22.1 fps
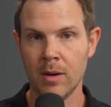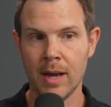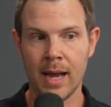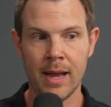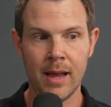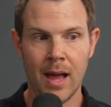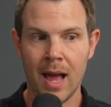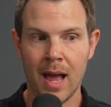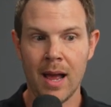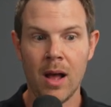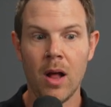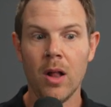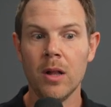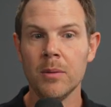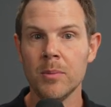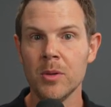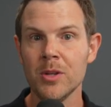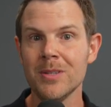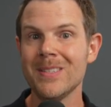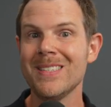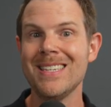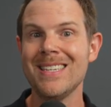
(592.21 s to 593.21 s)
I, I
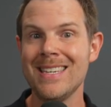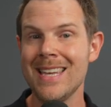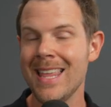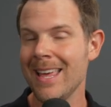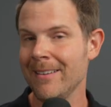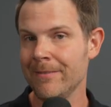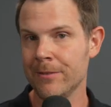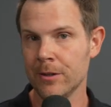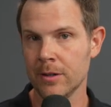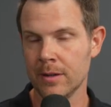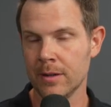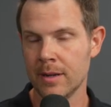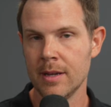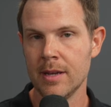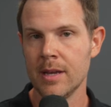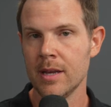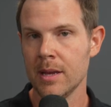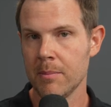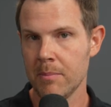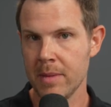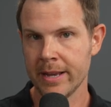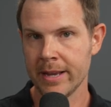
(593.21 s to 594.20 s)
almost never
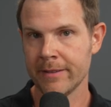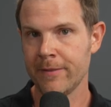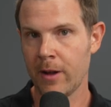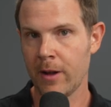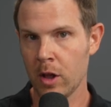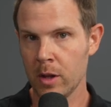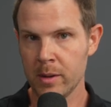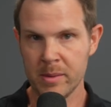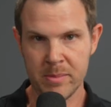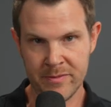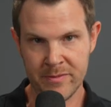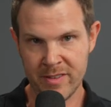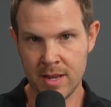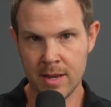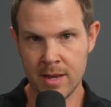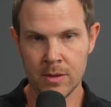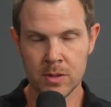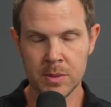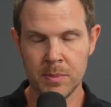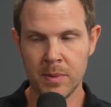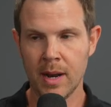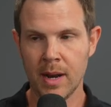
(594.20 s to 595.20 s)
make follow up
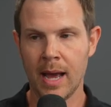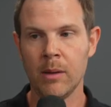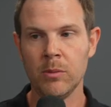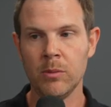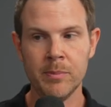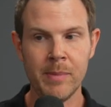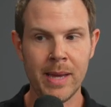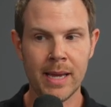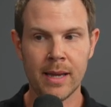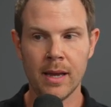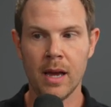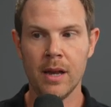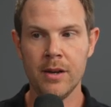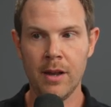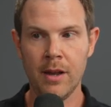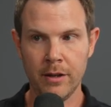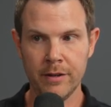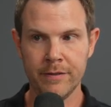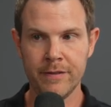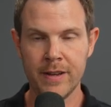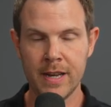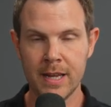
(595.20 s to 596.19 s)
videos, but I will make
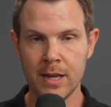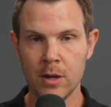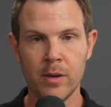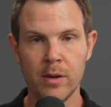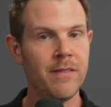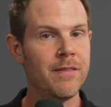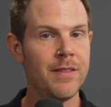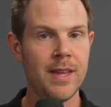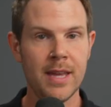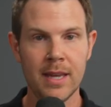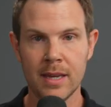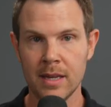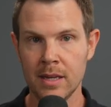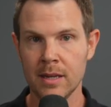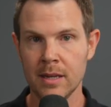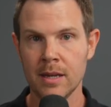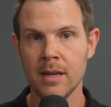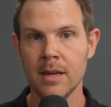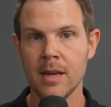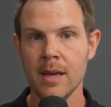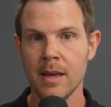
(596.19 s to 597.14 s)
another video if they can